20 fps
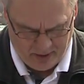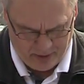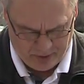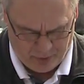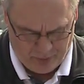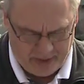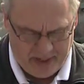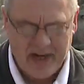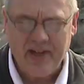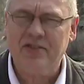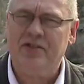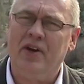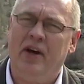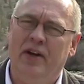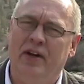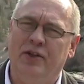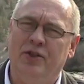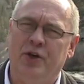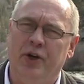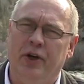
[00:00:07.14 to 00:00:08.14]
Greetings
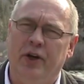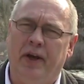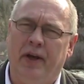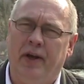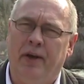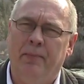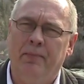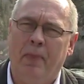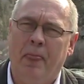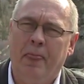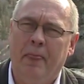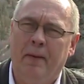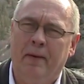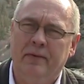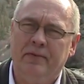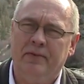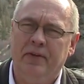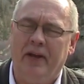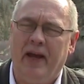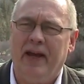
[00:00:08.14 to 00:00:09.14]
on a journey.
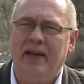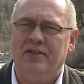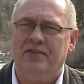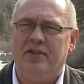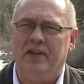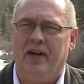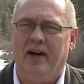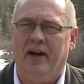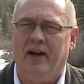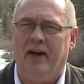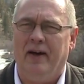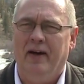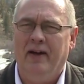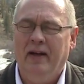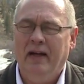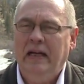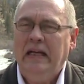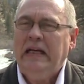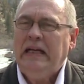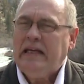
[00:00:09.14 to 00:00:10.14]
Today's a
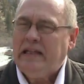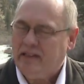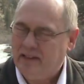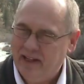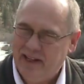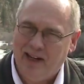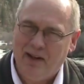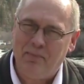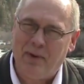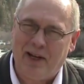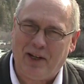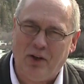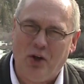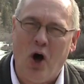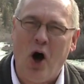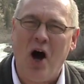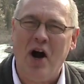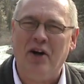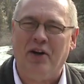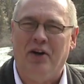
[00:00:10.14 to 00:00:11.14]
little bit
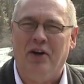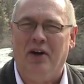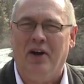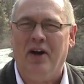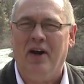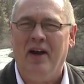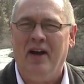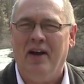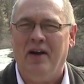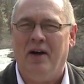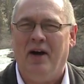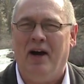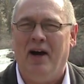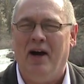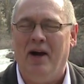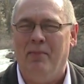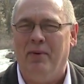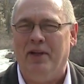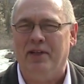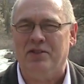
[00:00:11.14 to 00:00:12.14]
longer,
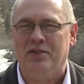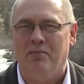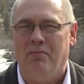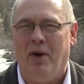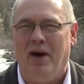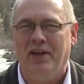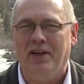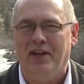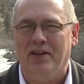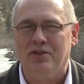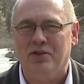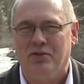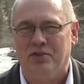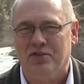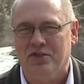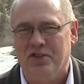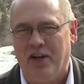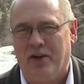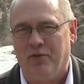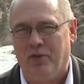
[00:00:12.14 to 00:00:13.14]
but it's a Monday, so
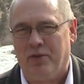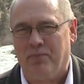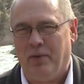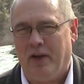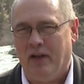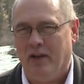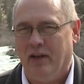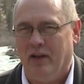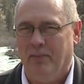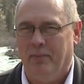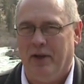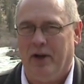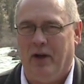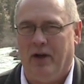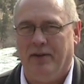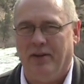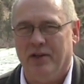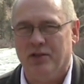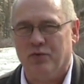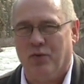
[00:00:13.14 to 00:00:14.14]
stick with me a little bit
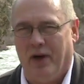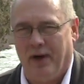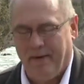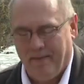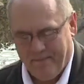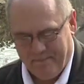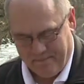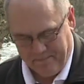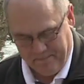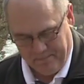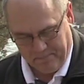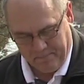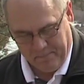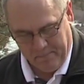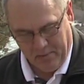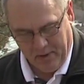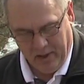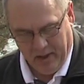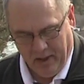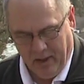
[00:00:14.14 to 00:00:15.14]
on this one.
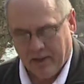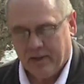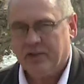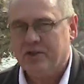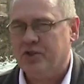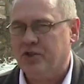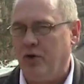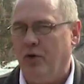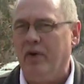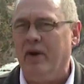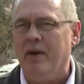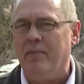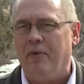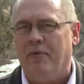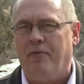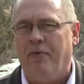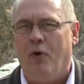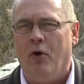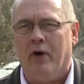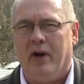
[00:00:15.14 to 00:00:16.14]
The story
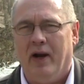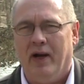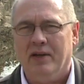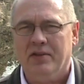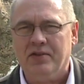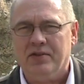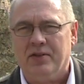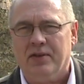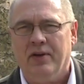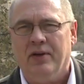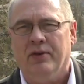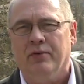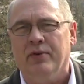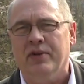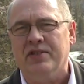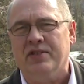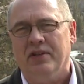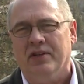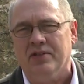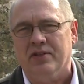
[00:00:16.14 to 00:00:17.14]
before us, the
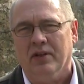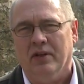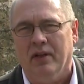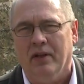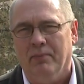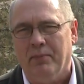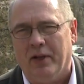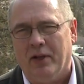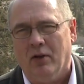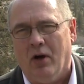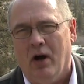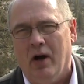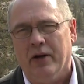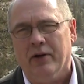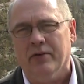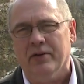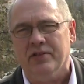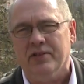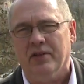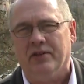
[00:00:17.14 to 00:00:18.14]
reason it's a little bit
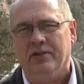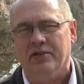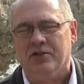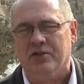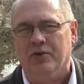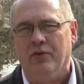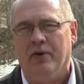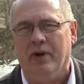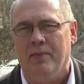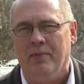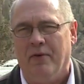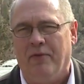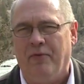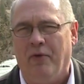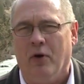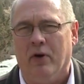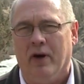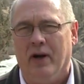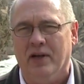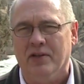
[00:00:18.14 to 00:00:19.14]
longer is that the story
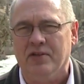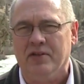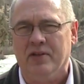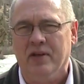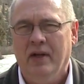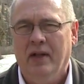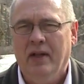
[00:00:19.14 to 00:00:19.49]
before us